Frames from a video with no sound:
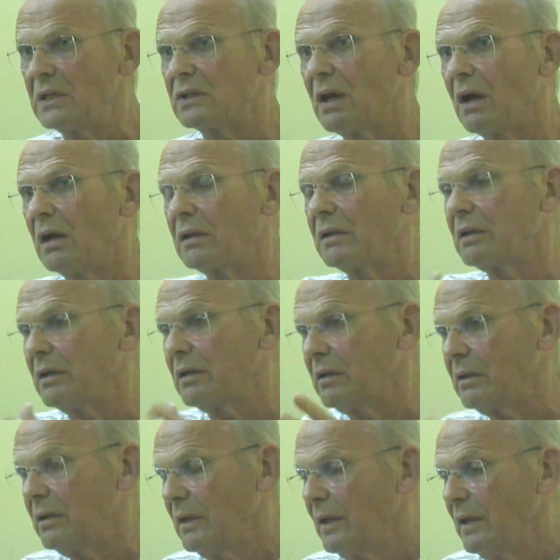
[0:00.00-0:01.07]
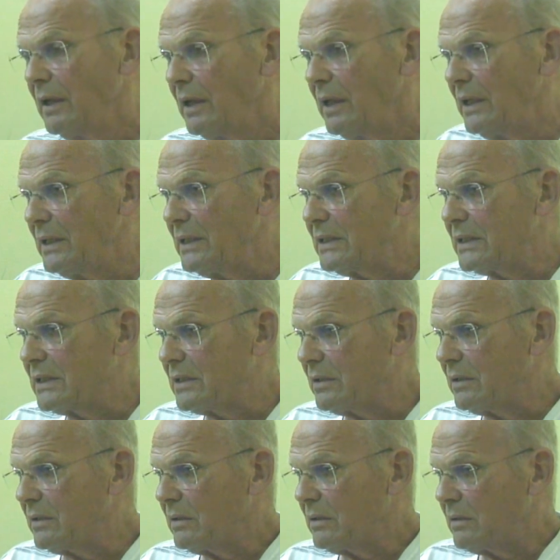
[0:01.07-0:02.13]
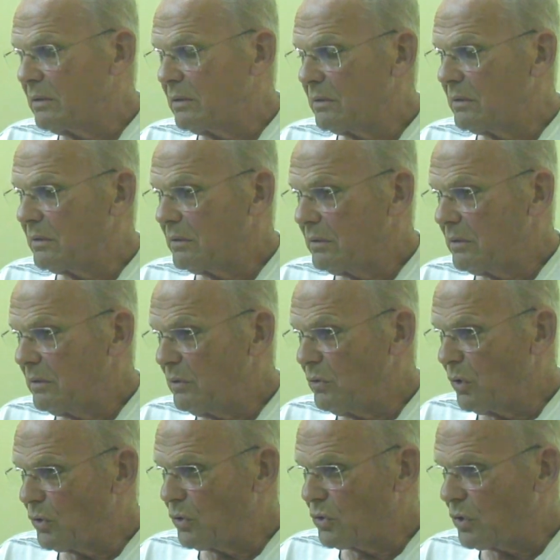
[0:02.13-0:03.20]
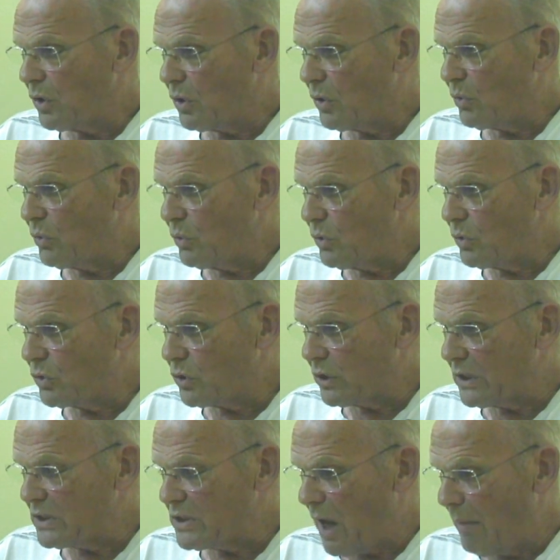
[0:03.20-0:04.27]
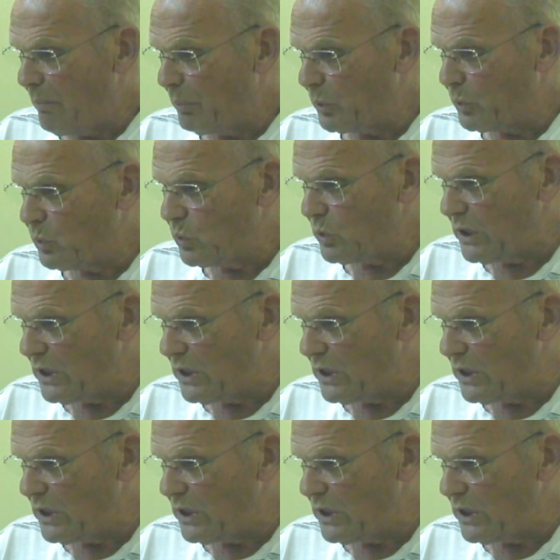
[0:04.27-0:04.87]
saying Sartre is not a good example